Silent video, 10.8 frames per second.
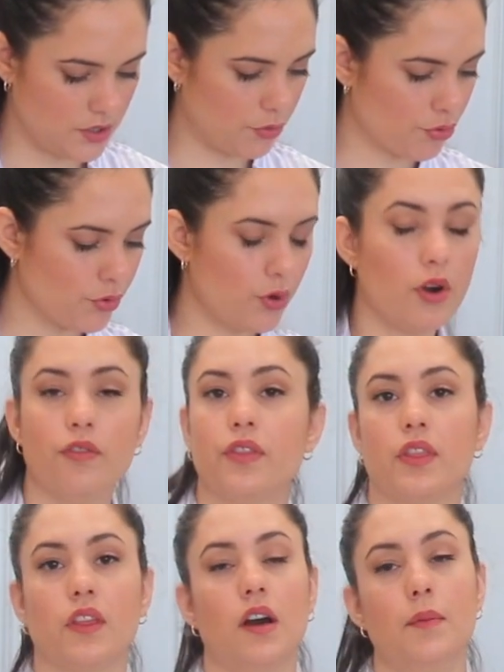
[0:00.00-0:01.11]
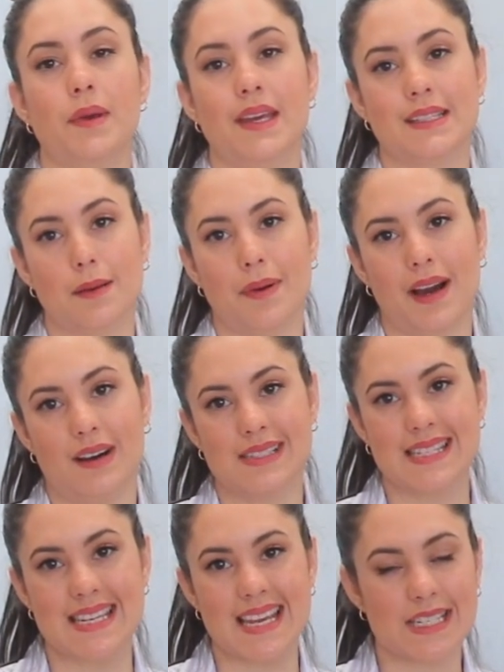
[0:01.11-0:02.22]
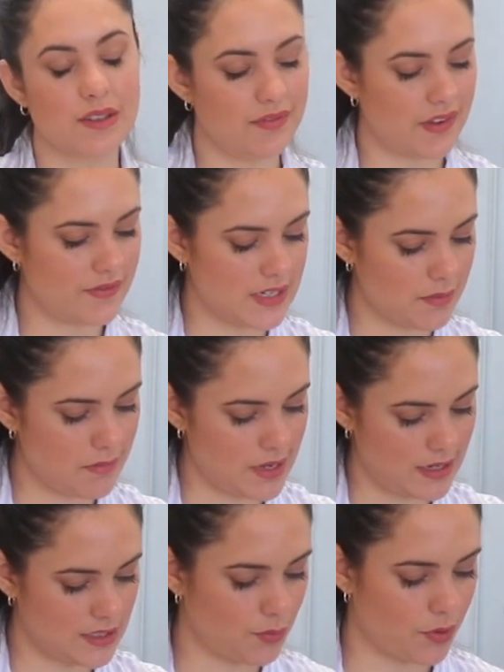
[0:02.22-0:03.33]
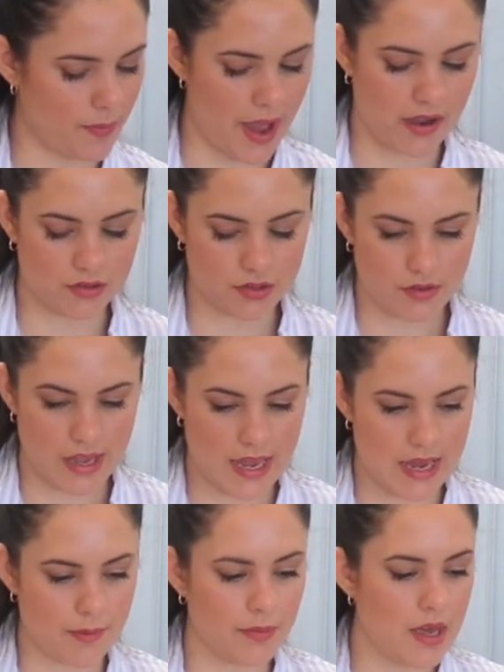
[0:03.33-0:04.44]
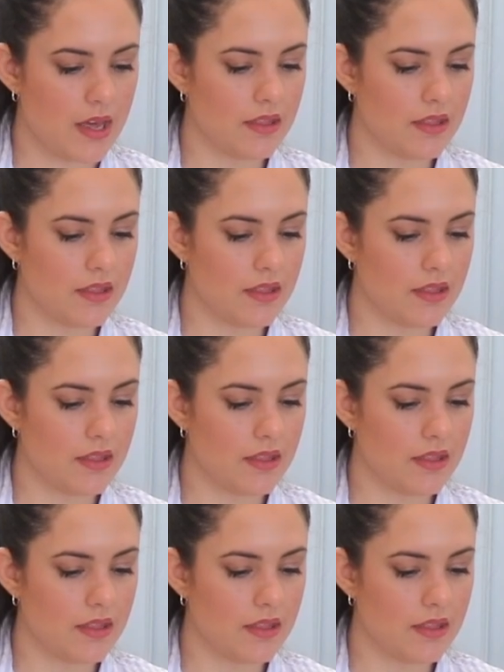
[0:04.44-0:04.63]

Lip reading: The rule of thumb is about 10 to 15 minutes per pound of ham,